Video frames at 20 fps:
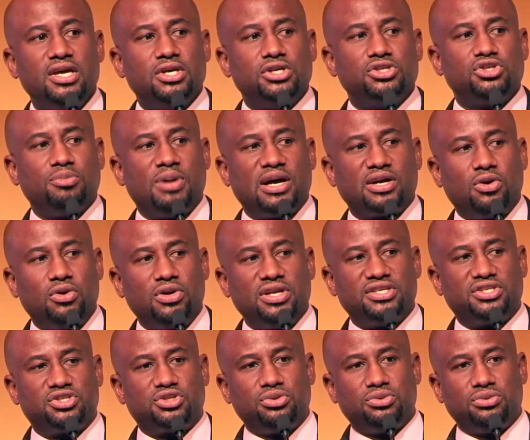So my goal
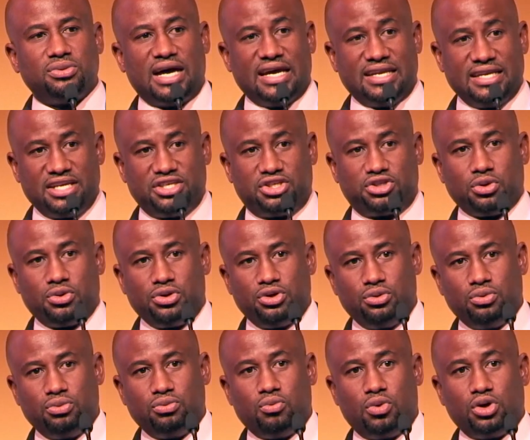is to at least show
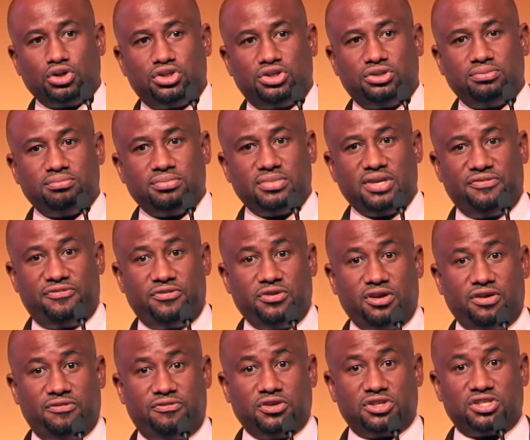you what, if
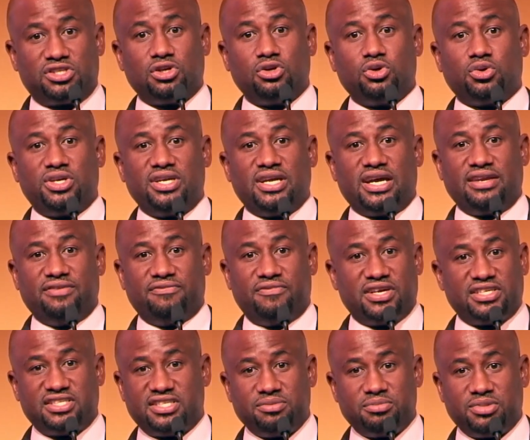you're still looking at
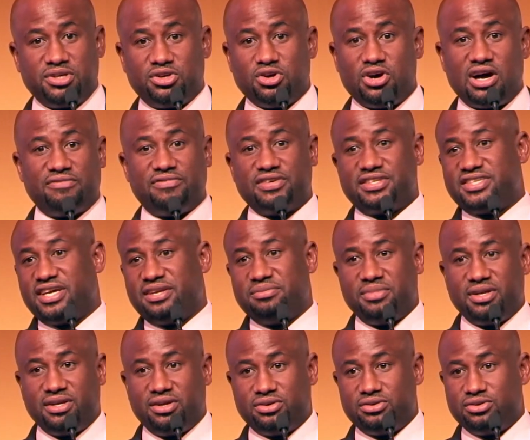investing but you don't have a $10
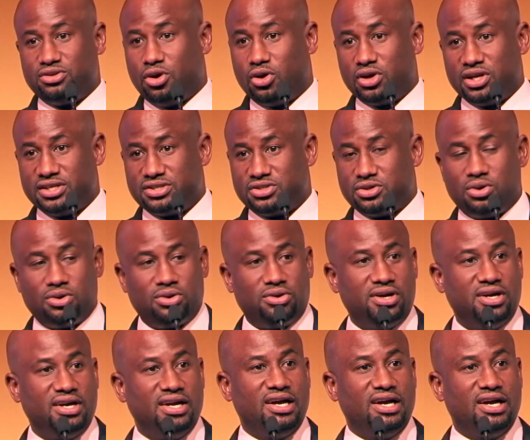million or